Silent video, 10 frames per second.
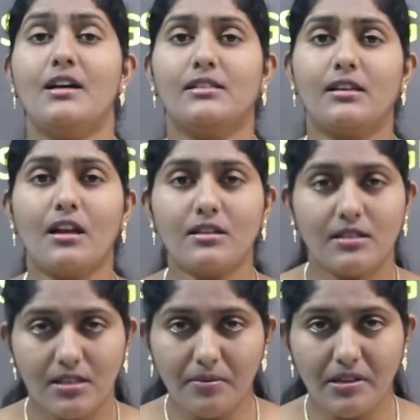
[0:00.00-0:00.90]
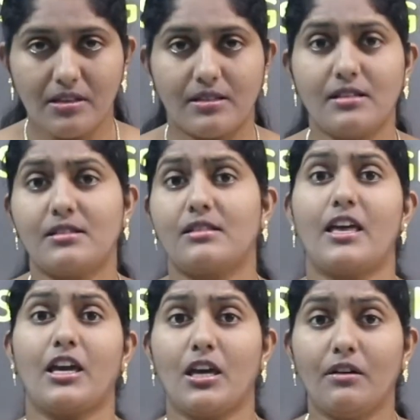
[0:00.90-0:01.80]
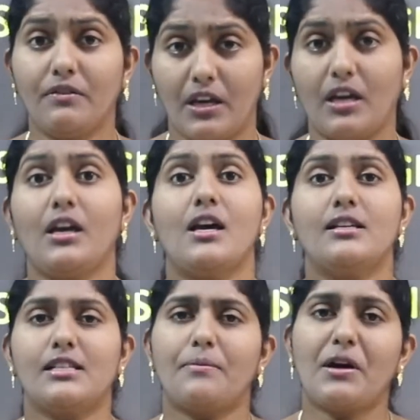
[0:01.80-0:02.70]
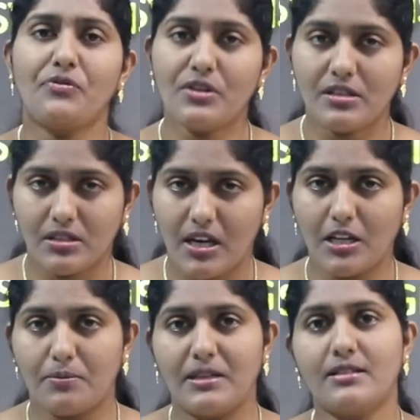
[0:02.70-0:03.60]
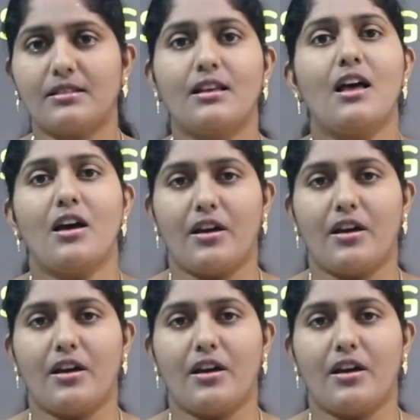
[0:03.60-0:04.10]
Syllogism in the sense, they give the sum of the statements